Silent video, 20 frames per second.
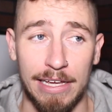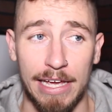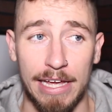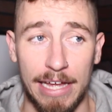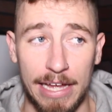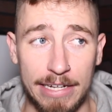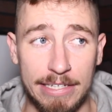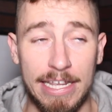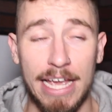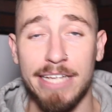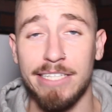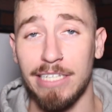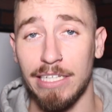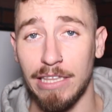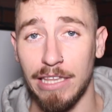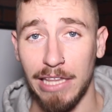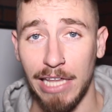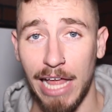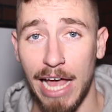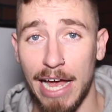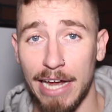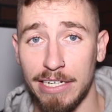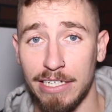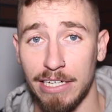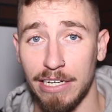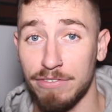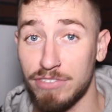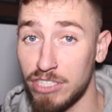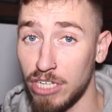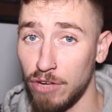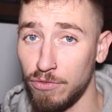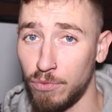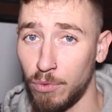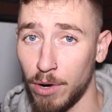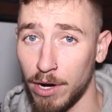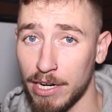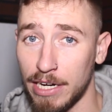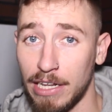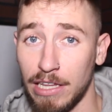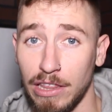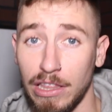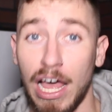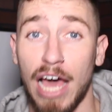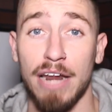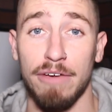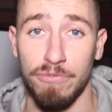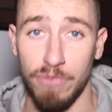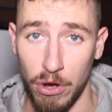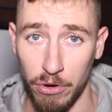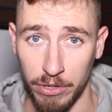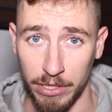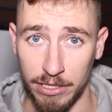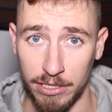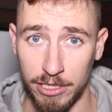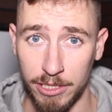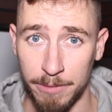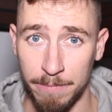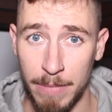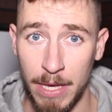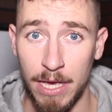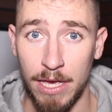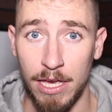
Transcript: It takes a lot of self-work and a lot of focus.